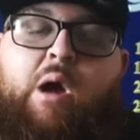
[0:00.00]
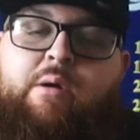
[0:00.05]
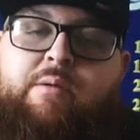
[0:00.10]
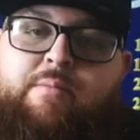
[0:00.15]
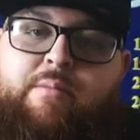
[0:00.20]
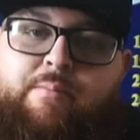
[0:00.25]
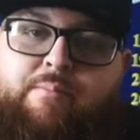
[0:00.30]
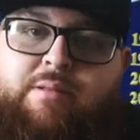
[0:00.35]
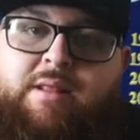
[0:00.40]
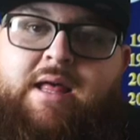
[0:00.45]
we've
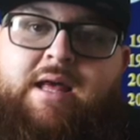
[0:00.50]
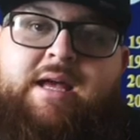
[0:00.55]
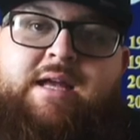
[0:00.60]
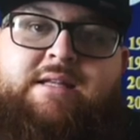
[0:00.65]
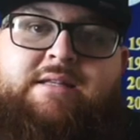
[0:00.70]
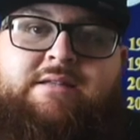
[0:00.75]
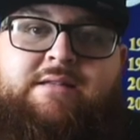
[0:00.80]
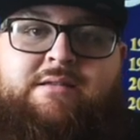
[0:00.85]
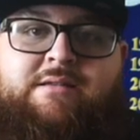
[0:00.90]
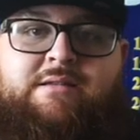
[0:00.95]
been
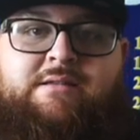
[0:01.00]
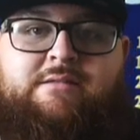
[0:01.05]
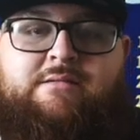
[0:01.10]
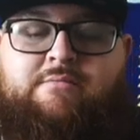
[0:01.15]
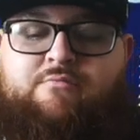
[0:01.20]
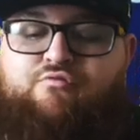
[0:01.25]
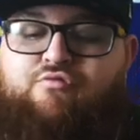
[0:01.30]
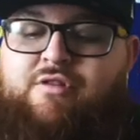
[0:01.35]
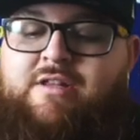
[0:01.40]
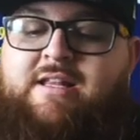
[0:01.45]
playing.
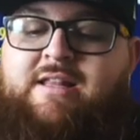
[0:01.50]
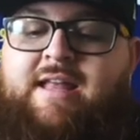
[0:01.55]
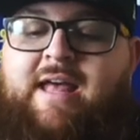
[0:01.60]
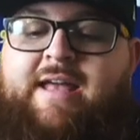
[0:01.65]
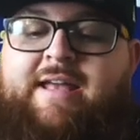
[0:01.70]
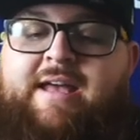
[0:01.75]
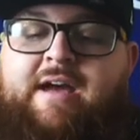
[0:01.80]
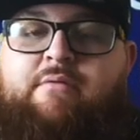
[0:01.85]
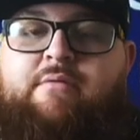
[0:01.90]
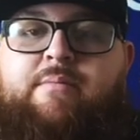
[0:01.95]
Really like
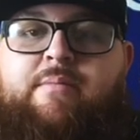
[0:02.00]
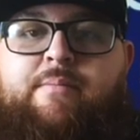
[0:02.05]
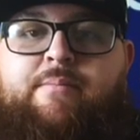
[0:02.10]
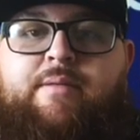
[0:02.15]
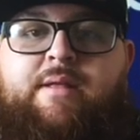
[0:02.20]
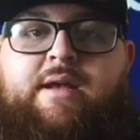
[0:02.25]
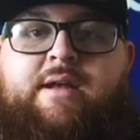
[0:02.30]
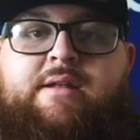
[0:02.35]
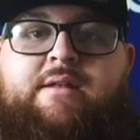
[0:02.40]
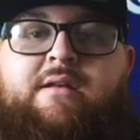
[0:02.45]
how we've been
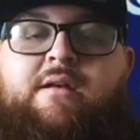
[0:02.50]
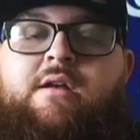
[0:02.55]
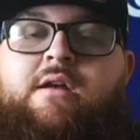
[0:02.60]
playing.